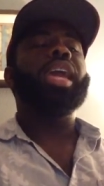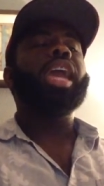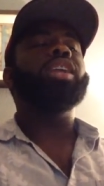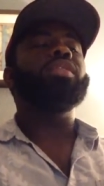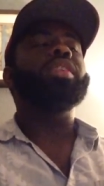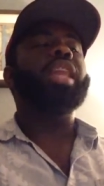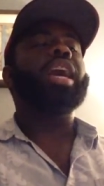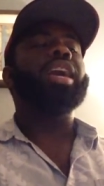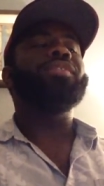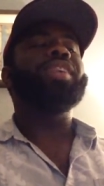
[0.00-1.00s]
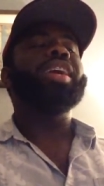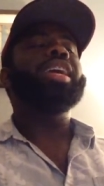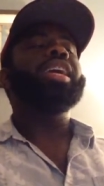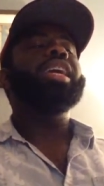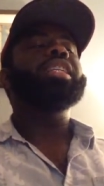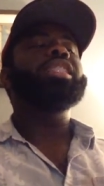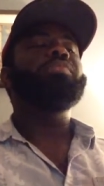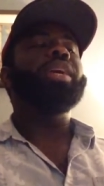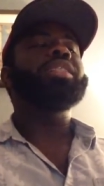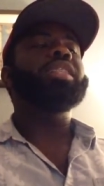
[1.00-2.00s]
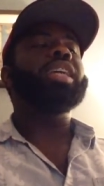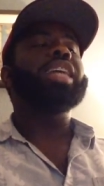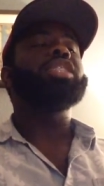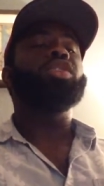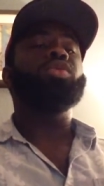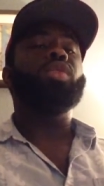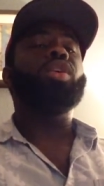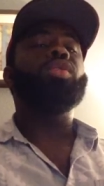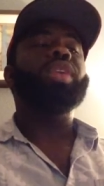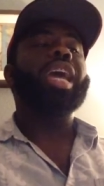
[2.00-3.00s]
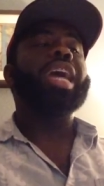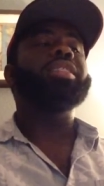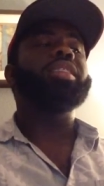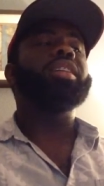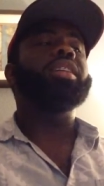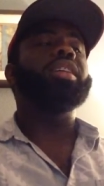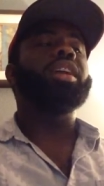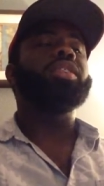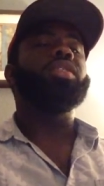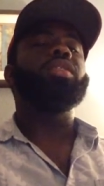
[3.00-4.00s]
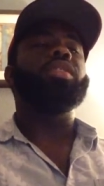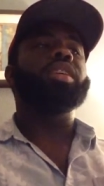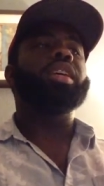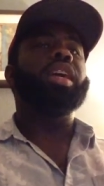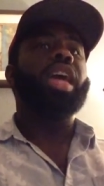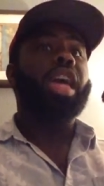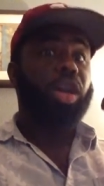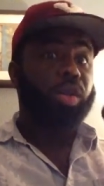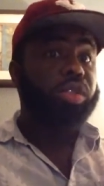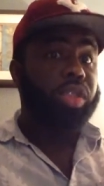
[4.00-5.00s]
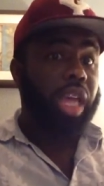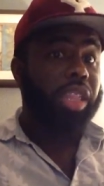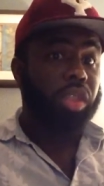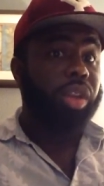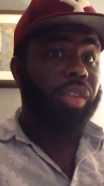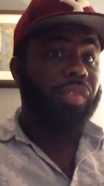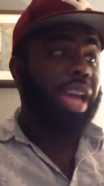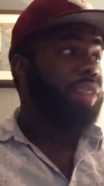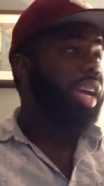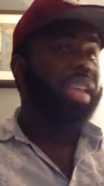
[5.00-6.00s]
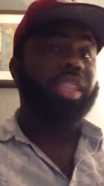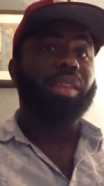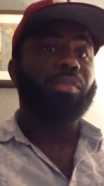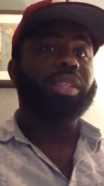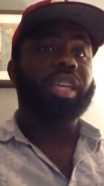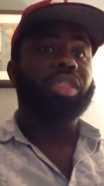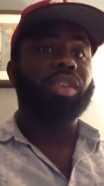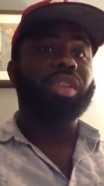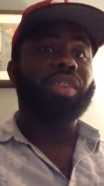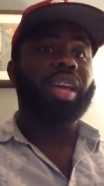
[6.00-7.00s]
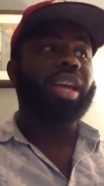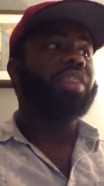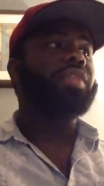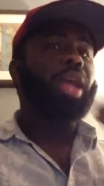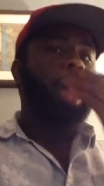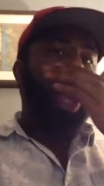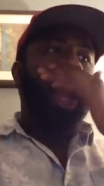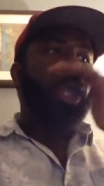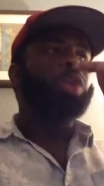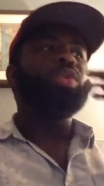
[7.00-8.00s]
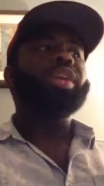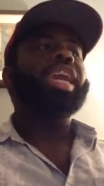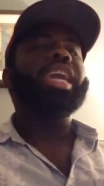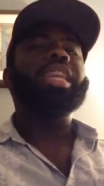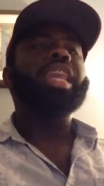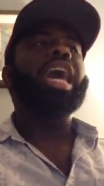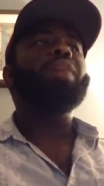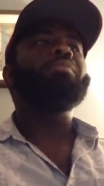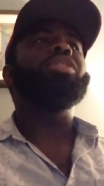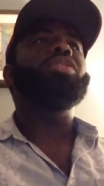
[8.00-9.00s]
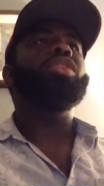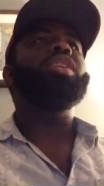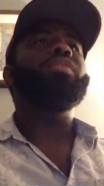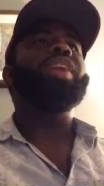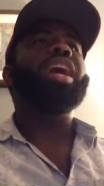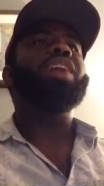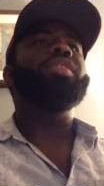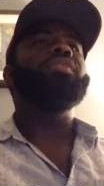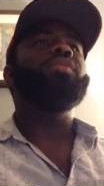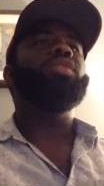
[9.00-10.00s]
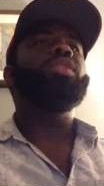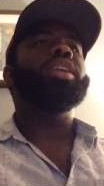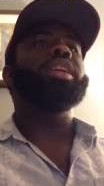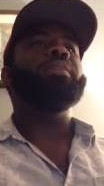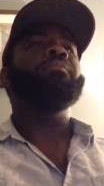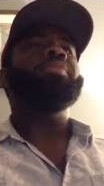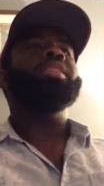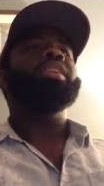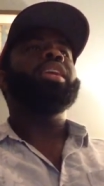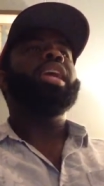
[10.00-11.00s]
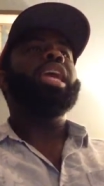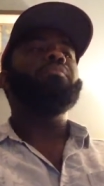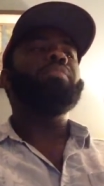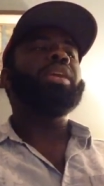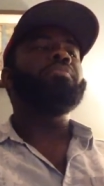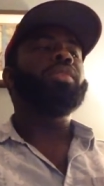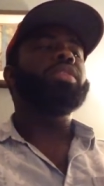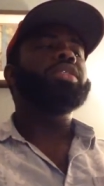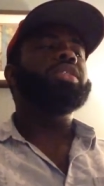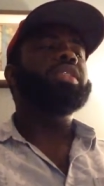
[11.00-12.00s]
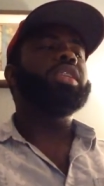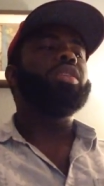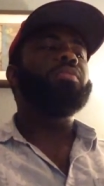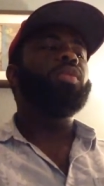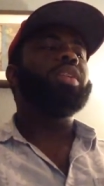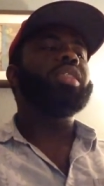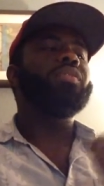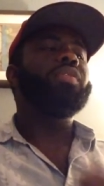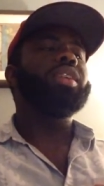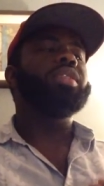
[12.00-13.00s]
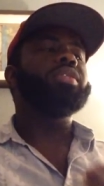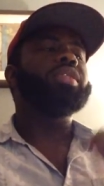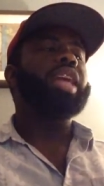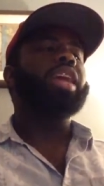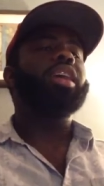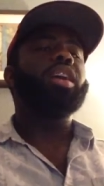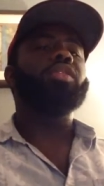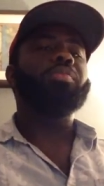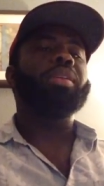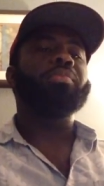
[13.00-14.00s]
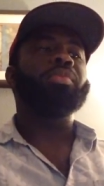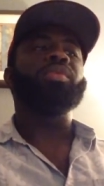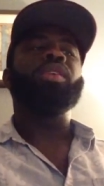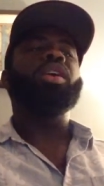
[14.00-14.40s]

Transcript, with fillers: in your life, especially as a grown ass adult who's like 35, like I think Lamar's like 35, you cannot be 35 and 40 and people are still pointing the fingers at other people.